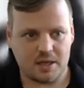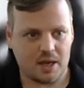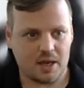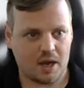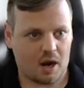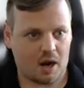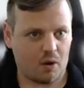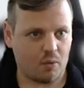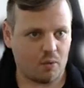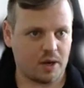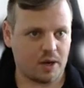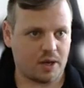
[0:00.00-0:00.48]
see
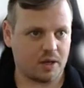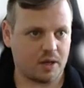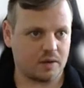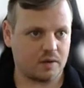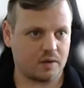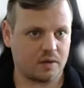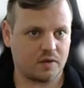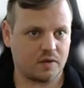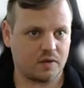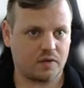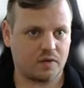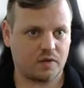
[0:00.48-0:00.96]
how we
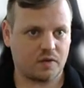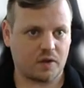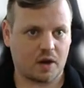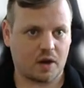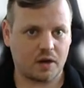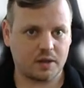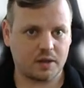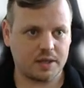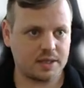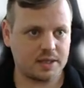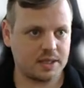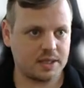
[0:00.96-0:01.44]
can
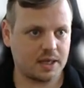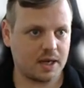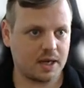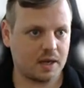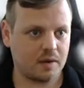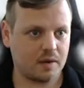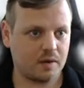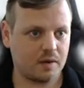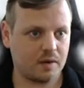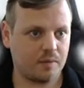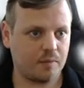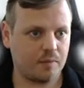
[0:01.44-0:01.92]
start this
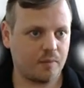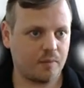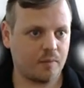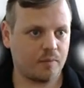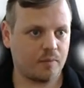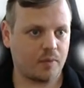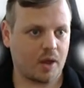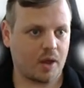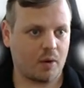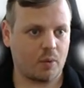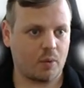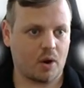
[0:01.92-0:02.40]
again.
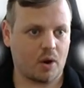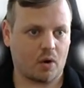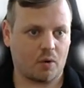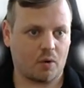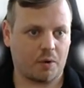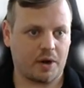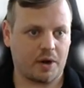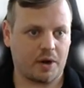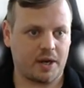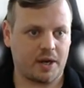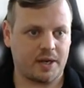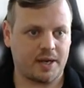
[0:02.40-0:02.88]
Now we
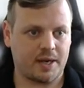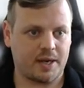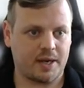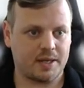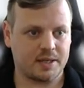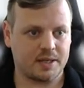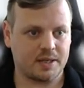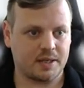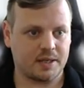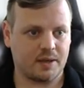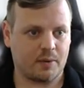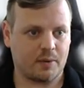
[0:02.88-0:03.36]
already did
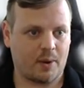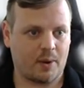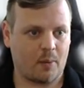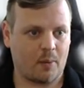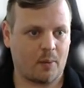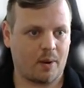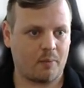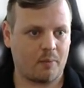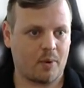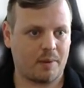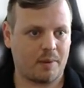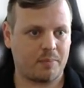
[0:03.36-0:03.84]
this in the
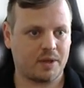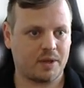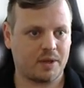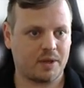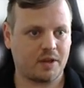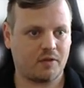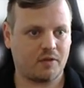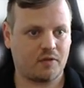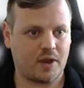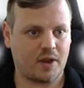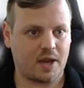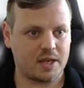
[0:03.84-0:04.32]
web
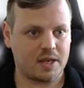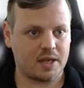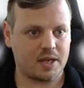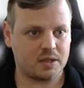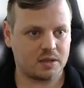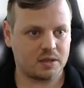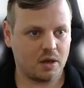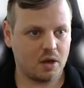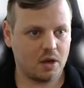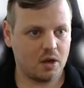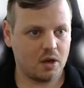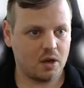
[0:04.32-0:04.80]

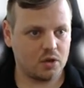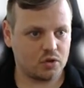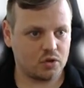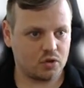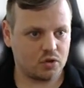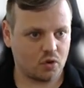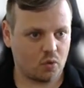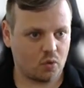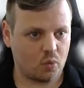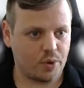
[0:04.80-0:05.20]
interface, so